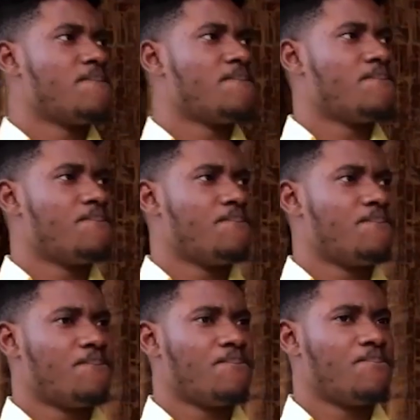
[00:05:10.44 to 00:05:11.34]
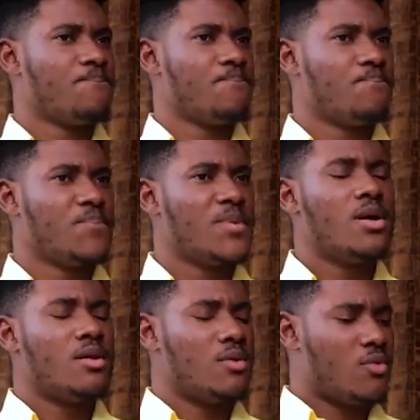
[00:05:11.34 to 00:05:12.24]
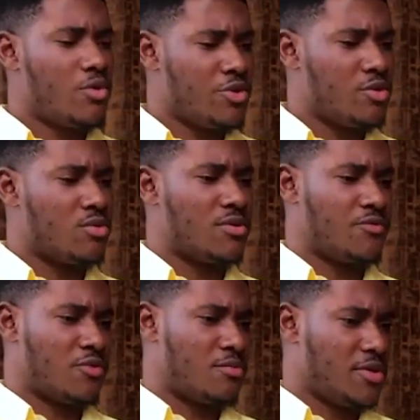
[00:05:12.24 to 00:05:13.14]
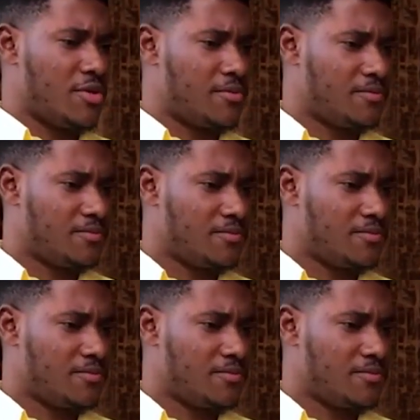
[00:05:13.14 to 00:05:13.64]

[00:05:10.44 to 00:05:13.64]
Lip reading: let me just keep watching because I really don't know what this lady wants from